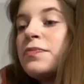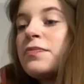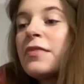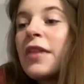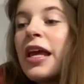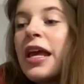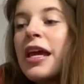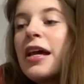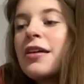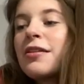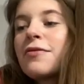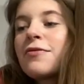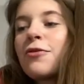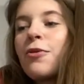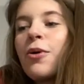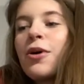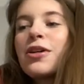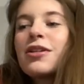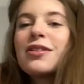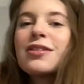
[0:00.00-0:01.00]
And of
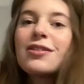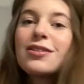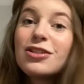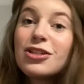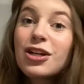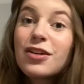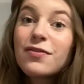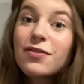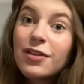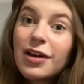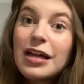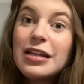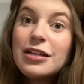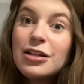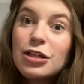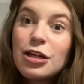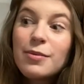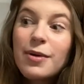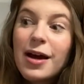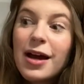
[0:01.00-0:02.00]
course, Chick-fil-A and
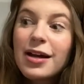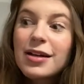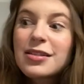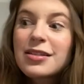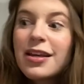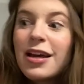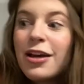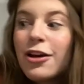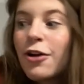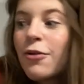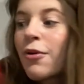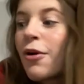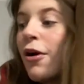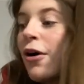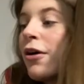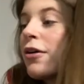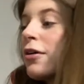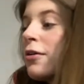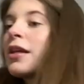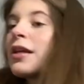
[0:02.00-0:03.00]
TJ Maxx, can't go
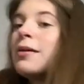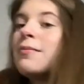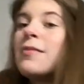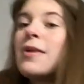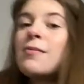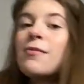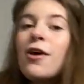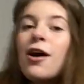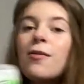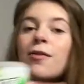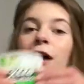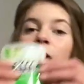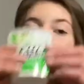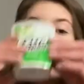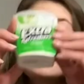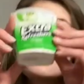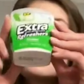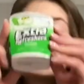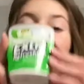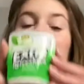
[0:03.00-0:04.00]
wrong. My mom got me
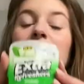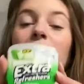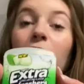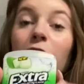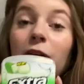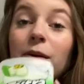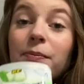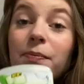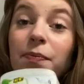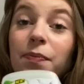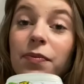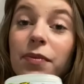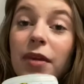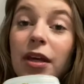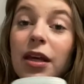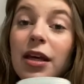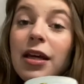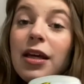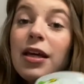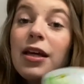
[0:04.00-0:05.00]
this gum.
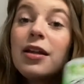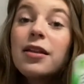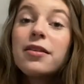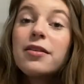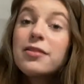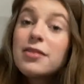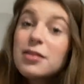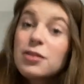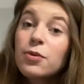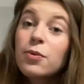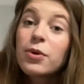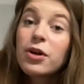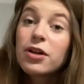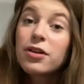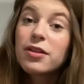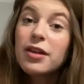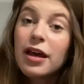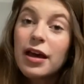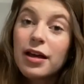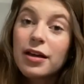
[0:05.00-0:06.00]
This is a weird
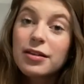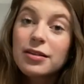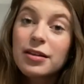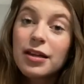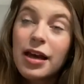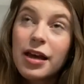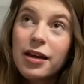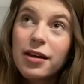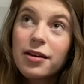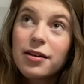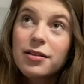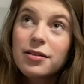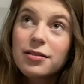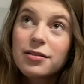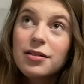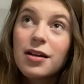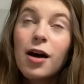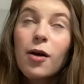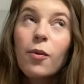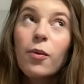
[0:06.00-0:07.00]
thing, like
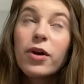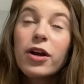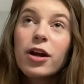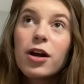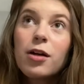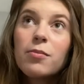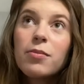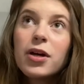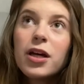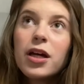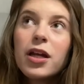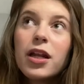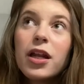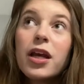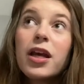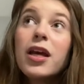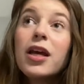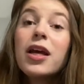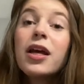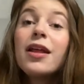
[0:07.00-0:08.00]
not weird, but
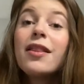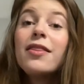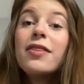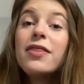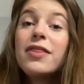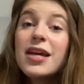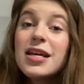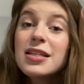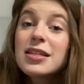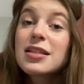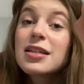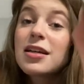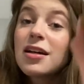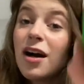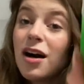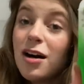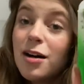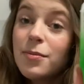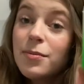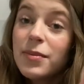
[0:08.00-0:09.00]
this
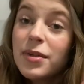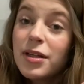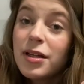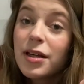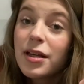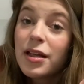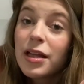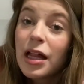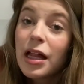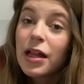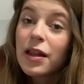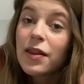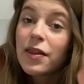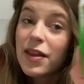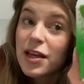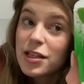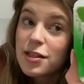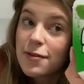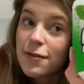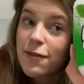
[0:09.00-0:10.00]
gum,
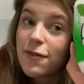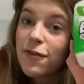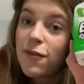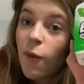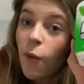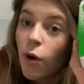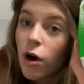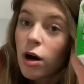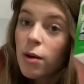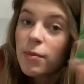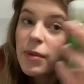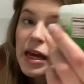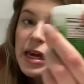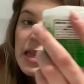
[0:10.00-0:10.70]
this form, like